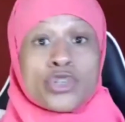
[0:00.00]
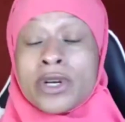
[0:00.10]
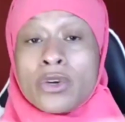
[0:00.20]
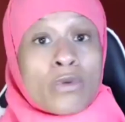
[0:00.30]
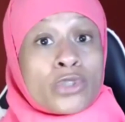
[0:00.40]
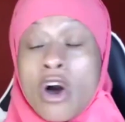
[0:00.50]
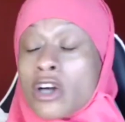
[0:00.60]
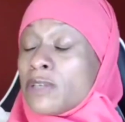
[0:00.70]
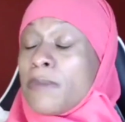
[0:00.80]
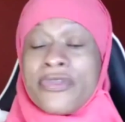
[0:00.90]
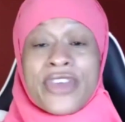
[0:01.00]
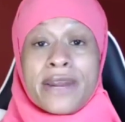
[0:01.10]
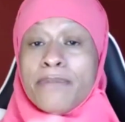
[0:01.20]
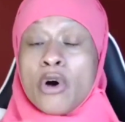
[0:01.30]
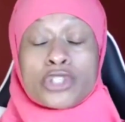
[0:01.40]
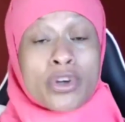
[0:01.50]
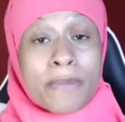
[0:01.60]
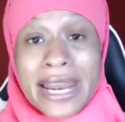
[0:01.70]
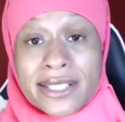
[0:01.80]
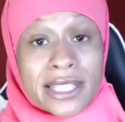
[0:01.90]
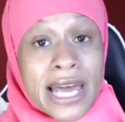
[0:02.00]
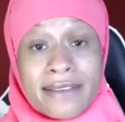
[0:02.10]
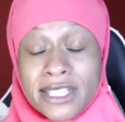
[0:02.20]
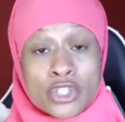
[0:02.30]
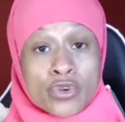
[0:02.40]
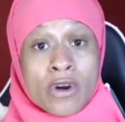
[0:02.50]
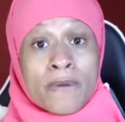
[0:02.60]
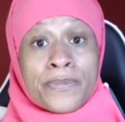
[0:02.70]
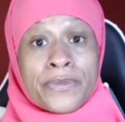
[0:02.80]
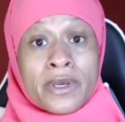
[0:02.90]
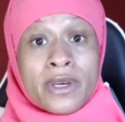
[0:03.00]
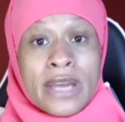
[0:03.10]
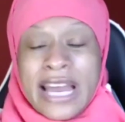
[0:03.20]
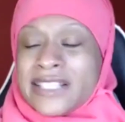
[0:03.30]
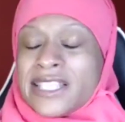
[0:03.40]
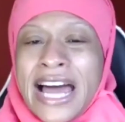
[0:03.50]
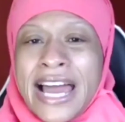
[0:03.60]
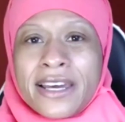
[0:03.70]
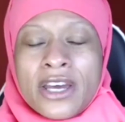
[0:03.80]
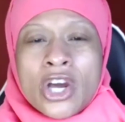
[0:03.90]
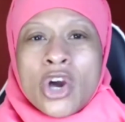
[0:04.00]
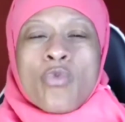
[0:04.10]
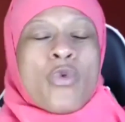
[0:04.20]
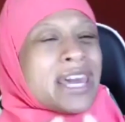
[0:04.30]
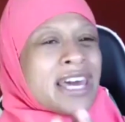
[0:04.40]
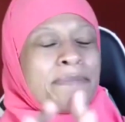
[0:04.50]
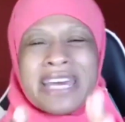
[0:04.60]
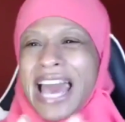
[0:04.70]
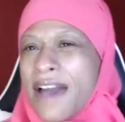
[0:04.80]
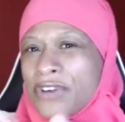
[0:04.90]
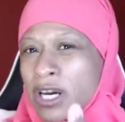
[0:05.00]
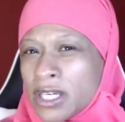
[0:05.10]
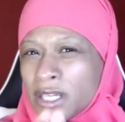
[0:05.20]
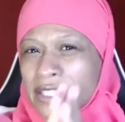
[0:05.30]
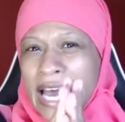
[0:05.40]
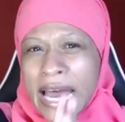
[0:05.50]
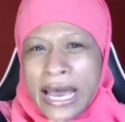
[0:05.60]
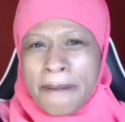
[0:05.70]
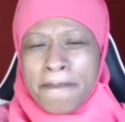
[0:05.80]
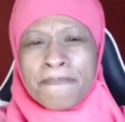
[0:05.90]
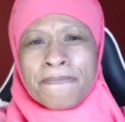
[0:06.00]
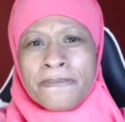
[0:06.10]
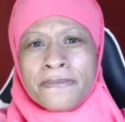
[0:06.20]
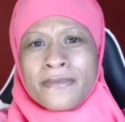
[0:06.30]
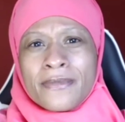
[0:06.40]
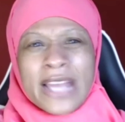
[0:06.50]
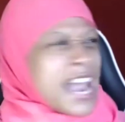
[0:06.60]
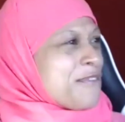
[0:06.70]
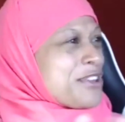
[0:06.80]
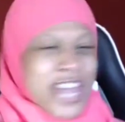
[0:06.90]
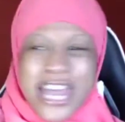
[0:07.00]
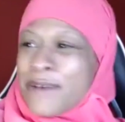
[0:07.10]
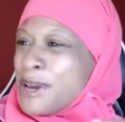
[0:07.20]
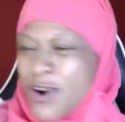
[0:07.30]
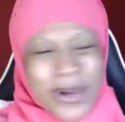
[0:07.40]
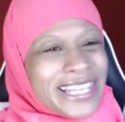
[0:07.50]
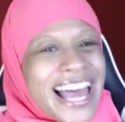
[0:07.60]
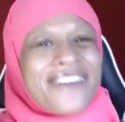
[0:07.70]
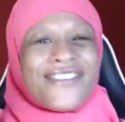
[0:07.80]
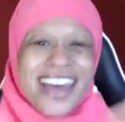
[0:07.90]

Joy DeGruy talks about that in post-traumatic slave syndrome it's like we could be having a good time everything could be cool we laugh